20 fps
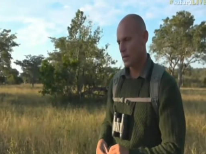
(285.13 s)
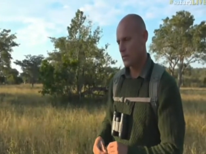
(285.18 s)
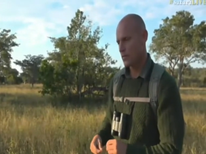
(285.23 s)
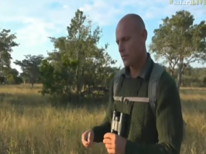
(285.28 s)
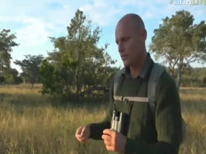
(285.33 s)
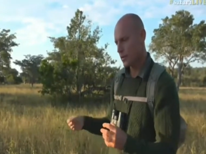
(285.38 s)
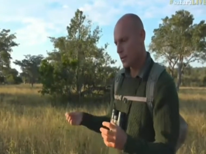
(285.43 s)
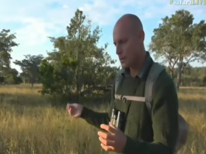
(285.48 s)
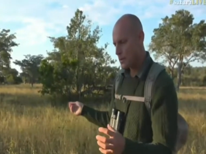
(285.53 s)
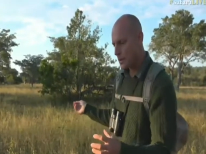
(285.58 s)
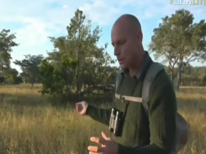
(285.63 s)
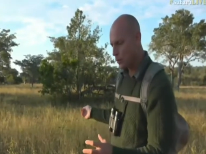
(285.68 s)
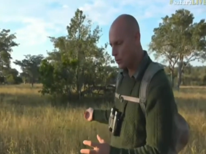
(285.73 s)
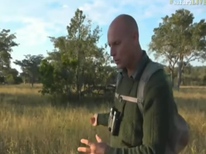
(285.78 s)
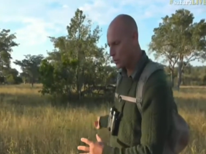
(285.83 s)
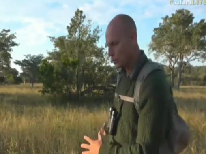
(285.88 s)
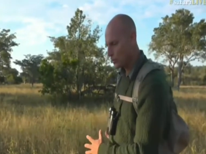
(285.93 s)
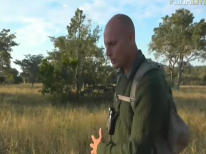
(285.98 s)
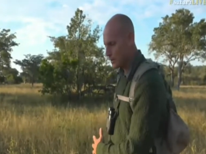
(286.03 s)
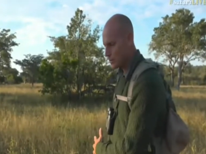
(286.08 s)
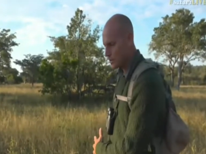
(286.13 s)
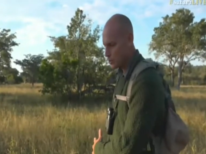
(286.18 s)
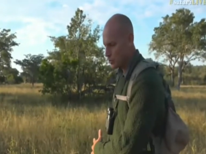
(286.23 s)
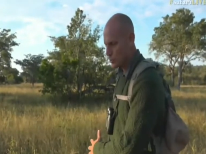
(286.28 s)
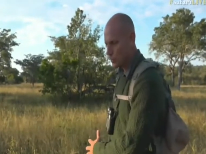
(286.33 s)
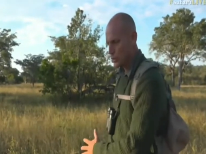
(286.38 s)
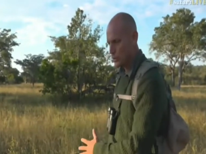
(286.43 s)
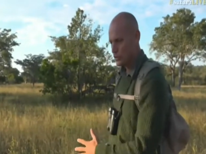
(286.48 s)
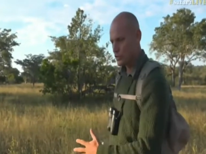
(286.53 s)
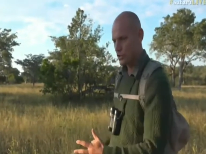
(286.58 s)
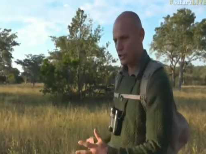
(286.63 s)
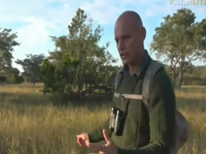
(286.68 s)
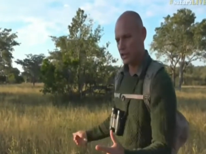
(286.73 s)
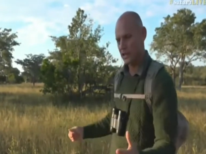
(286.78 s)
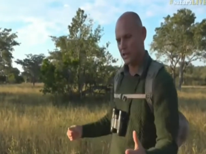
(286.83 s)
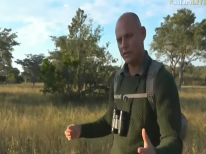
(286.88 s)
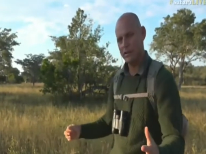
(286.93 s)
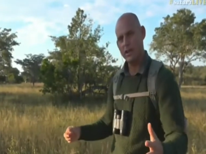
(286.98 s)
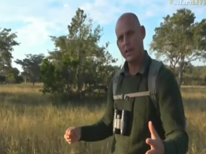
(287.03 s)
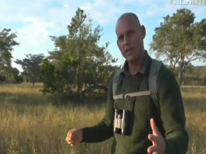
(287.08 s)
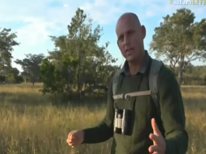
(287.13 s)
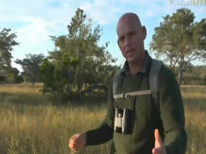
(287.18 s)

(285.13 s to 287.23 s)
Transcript: female wildebeest will move through an area.